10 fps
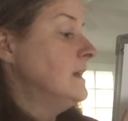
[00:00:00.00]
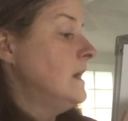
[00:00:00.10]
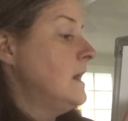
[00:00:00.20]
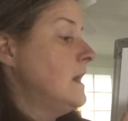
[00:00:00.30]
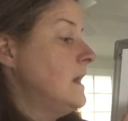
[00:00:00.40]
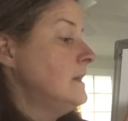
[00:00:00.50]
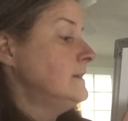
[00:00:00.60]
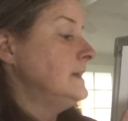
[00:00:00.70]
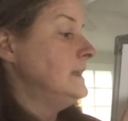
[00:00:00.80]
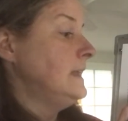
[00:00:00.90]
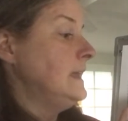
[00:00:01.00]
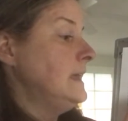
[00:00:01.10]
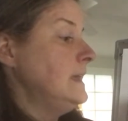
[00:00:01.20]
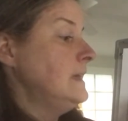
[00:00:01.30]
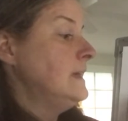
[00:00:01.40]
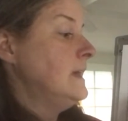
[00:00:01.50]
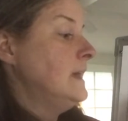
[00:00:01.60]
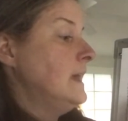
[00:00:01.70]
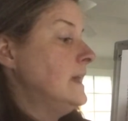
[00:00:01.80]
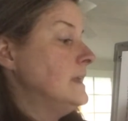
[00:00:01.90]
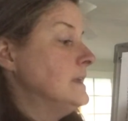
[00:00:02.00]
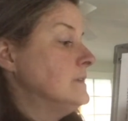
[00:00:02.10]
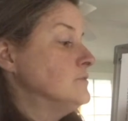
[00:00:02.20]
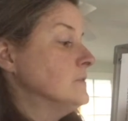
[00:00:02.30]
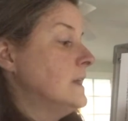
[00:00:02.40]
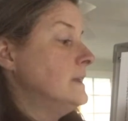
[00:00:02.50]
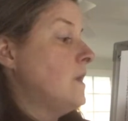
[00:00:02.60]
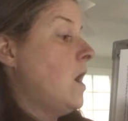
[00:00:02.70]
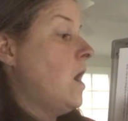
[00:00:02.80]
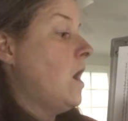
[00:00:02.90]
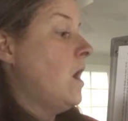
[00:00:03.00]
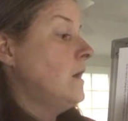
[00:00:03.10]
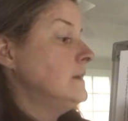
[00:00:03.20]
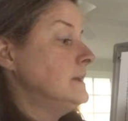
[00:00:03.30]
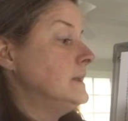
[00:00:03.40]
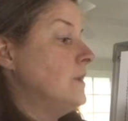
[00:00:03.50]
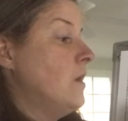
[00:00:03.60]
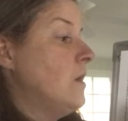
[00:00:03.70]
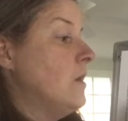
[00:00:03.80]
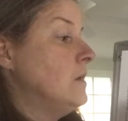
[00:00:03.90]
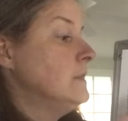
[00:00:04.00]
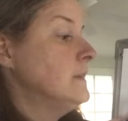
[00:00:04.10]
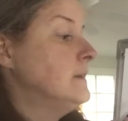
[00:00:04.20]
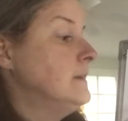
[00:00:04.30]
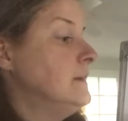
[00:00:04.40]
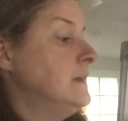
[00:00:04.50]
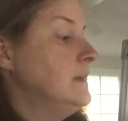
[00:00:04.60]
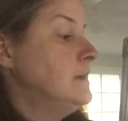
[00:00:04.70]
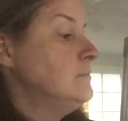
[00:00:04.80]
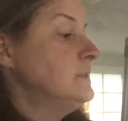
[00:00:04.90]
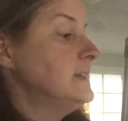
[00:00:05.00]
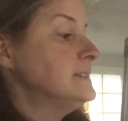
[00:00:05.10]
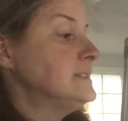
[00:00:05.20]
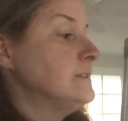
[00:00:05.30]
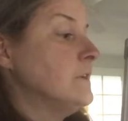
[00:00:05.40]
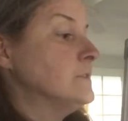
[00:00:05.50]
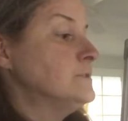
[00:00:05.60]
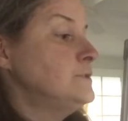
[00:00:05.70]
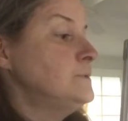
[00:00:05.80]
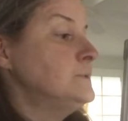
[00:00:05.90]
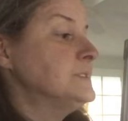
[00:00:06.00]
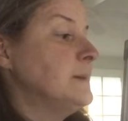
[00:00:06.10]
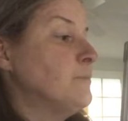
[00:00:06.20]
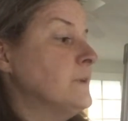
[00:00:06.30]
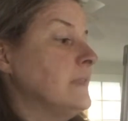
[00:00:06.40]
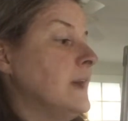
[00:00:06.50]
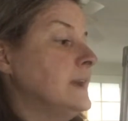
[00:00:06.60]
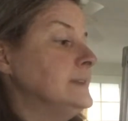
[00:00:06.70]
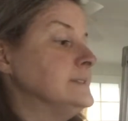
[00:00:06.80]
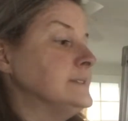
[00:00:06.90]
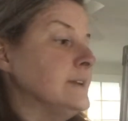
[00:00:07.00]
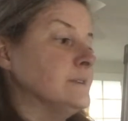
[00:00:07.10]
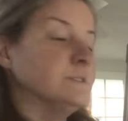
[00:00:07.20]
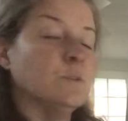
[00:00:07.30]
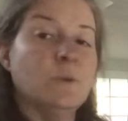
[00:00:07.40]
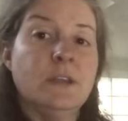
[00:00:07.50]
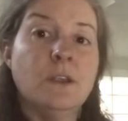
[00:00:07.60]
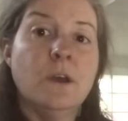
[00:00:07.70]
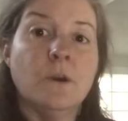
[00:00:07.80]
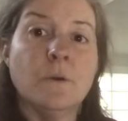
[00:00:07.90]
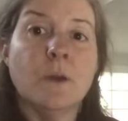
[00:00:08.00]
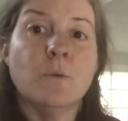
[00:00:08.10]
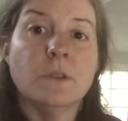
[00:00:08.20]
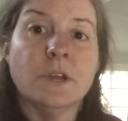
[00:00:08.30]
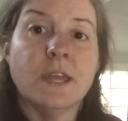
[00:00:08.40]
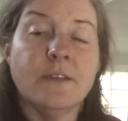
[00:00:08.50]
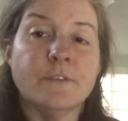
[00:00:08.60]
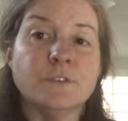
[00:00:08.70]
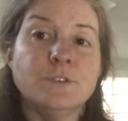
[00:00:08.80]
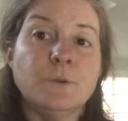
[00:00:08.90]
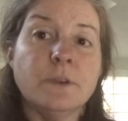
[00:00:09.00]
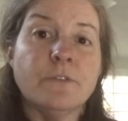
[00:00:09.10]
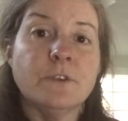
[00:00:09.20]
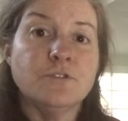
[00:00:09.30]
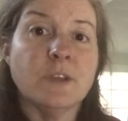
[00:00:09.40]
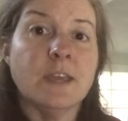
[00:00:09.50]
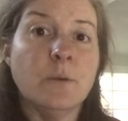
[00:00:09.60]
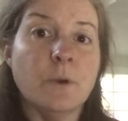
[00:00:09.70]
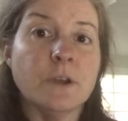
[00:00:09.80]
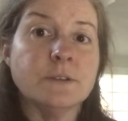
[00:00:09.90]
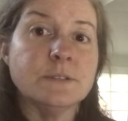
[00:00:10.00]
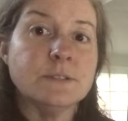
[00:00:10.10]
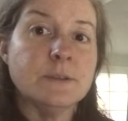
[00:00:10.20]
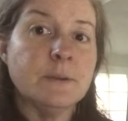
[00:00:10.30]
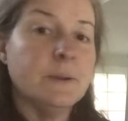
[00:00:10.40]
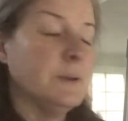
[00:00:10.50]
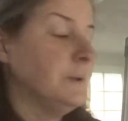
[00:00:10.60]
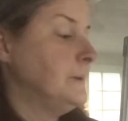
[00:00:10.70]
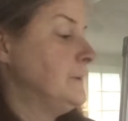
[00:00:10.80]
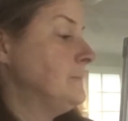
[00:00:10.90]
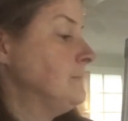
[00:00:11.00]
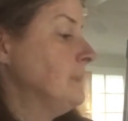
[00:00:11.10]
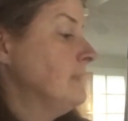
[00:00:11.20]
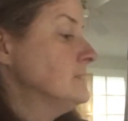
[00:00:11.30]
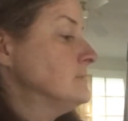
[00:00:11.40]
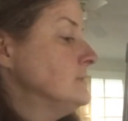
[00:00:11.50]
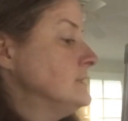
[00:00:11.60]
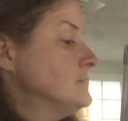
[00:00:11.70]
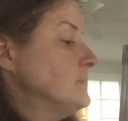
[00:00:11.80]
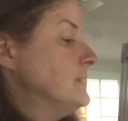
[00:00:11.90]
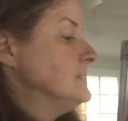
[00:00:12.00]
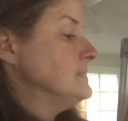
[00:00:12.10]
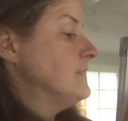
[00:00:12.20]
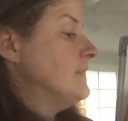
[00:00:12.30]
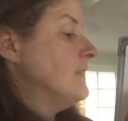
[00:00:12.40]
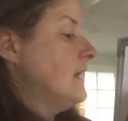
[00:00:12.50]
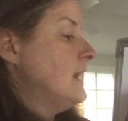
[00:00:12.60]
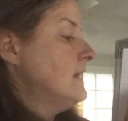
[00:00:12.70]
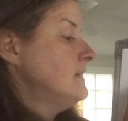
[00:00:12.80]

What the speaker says: a in E and an underlined ah in all. Plus there are 2 separate lines there, so we know that we're looking for 2 different tricky words. So this one is the,